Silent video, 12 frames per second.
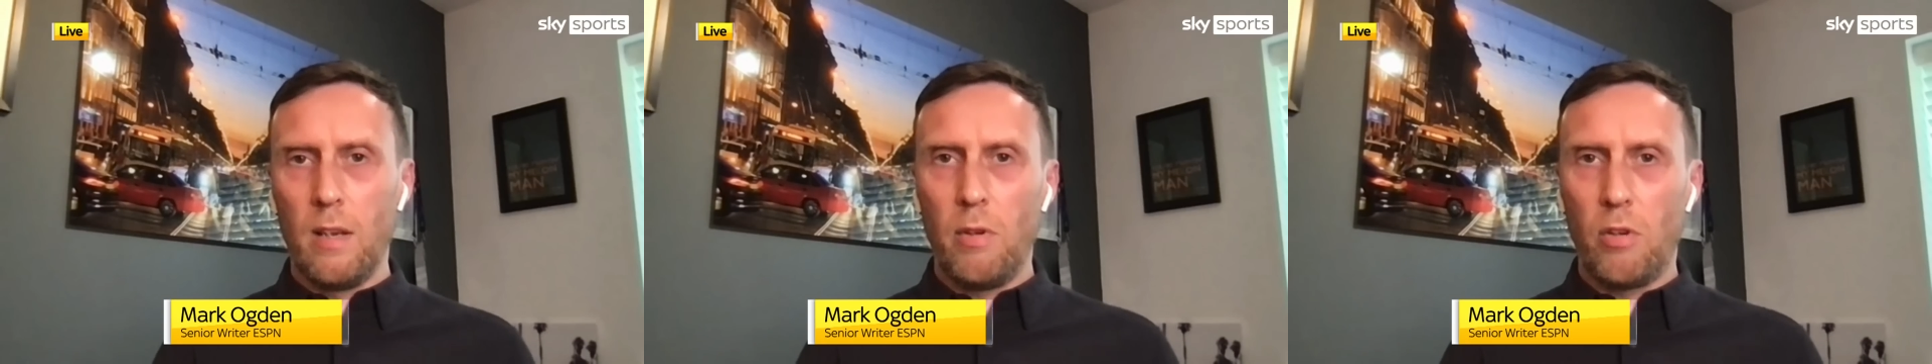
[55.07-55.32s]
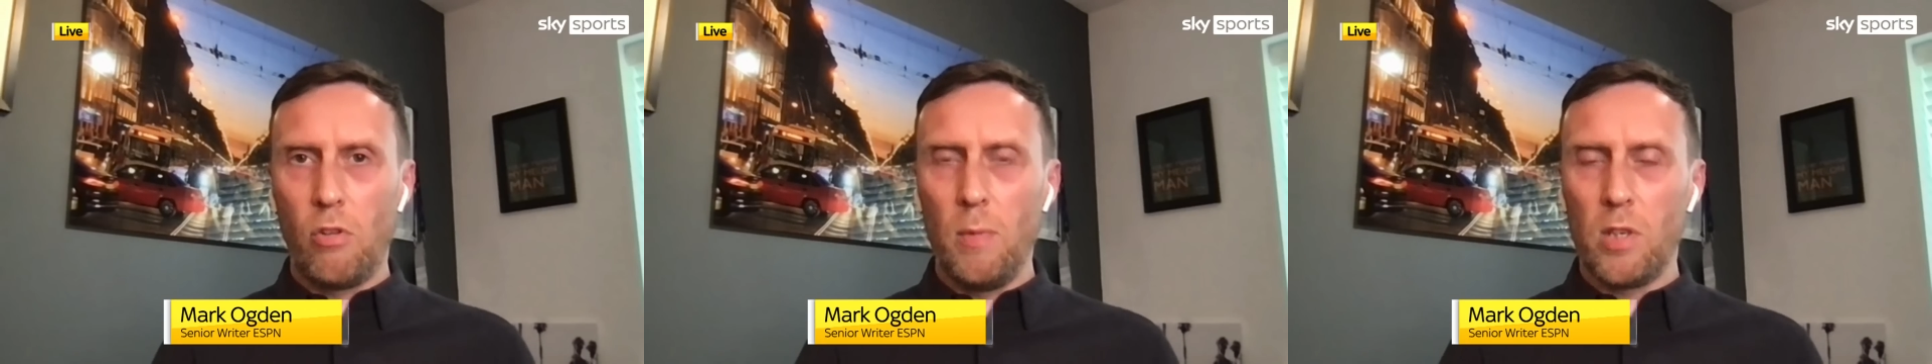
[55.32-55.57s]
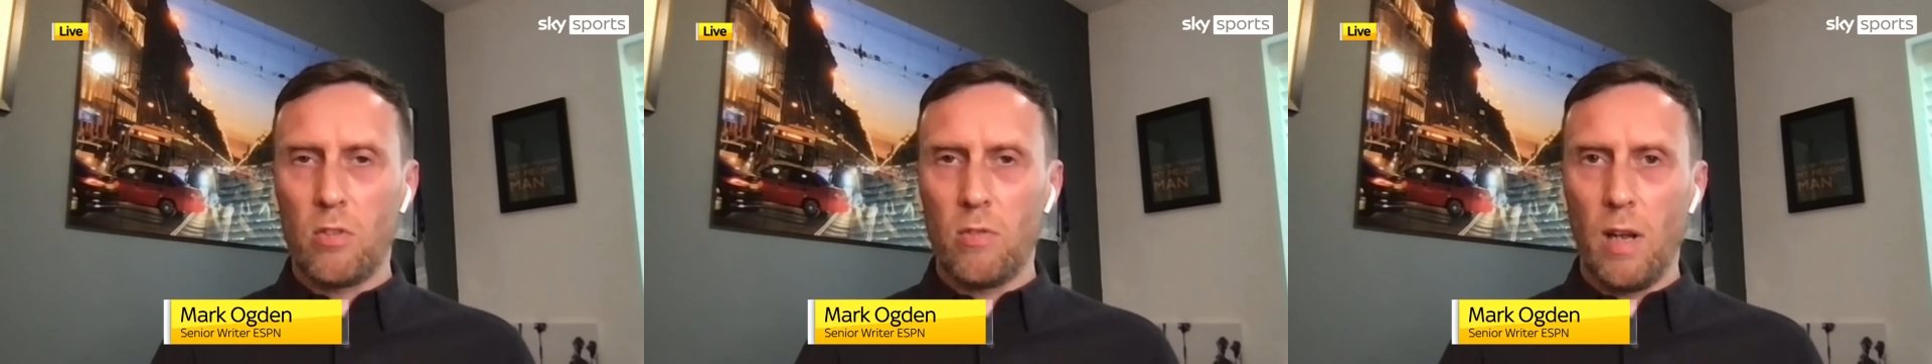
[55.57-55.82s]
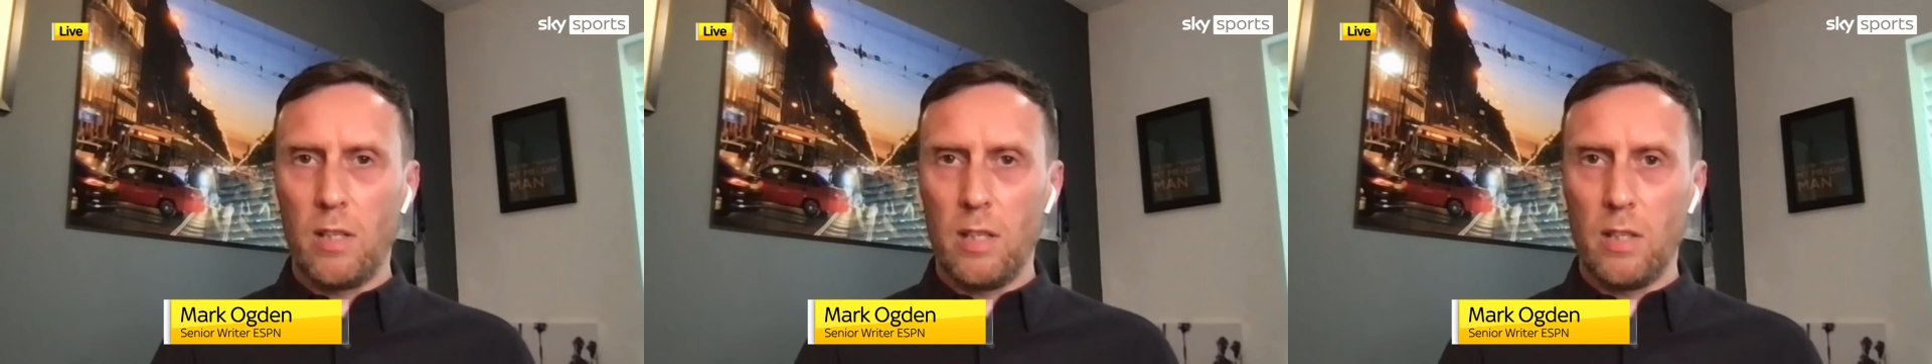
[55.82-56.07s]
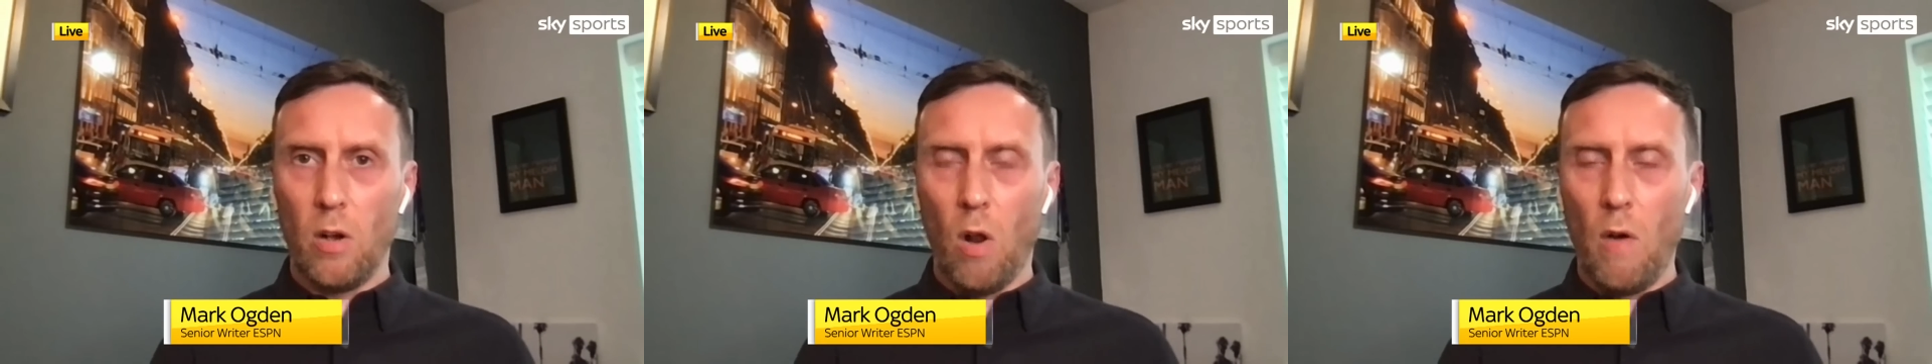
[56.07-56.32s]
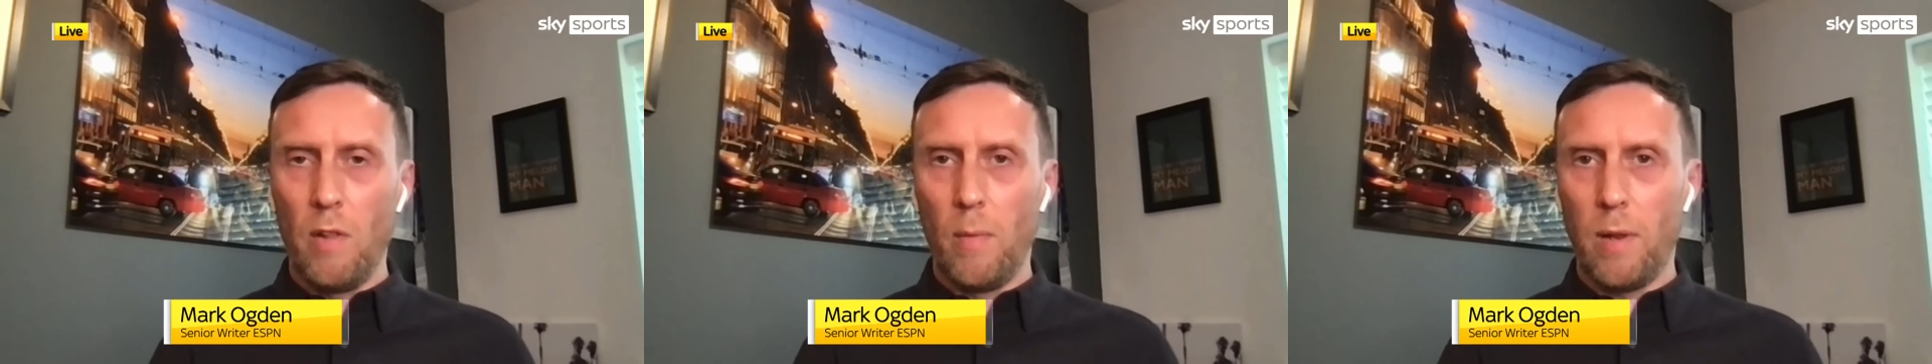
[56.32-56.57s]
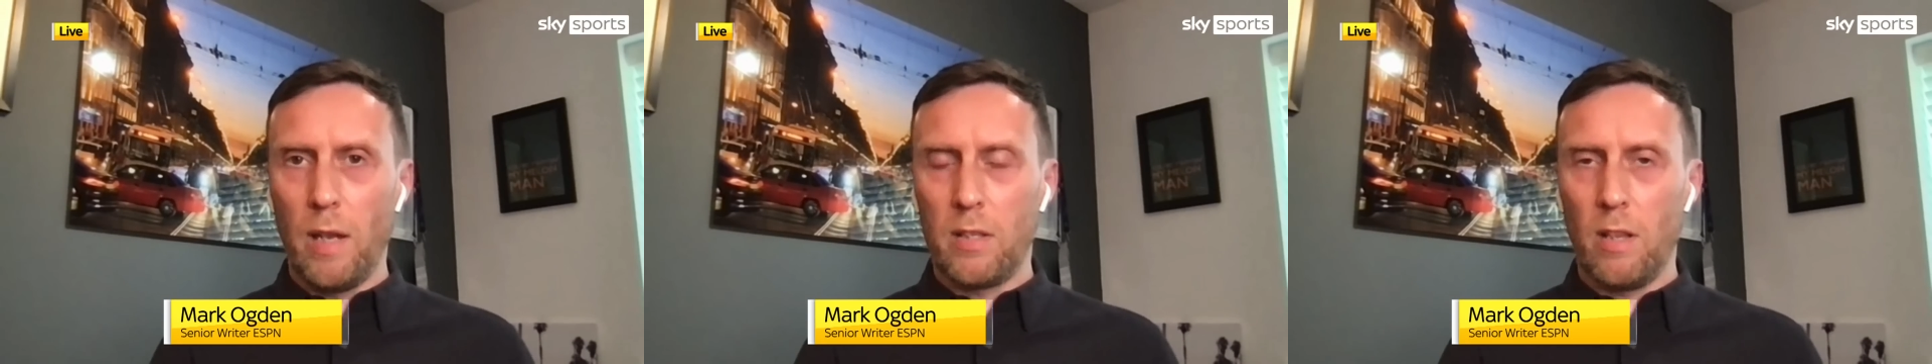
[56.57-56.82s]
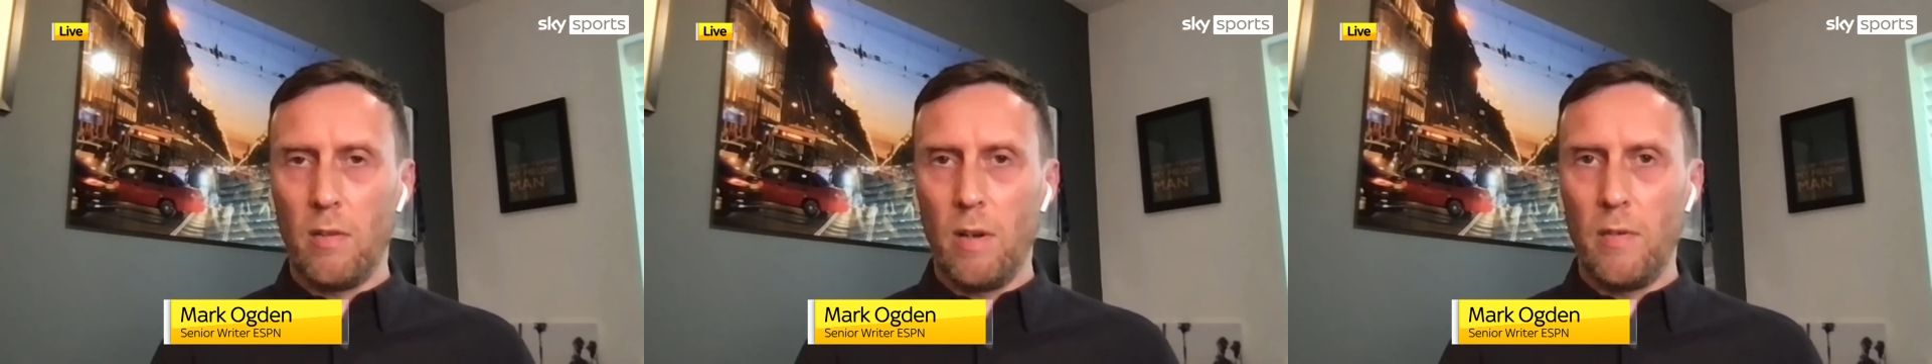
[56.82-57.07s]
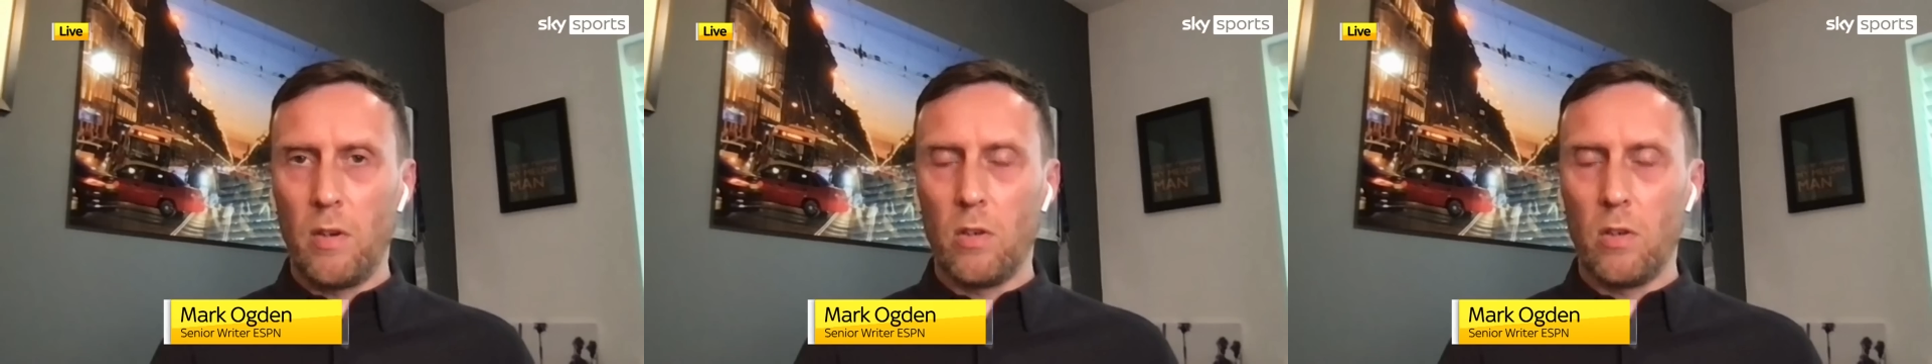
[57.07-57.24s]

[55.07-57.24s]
recruitment strategies all over the place that they're even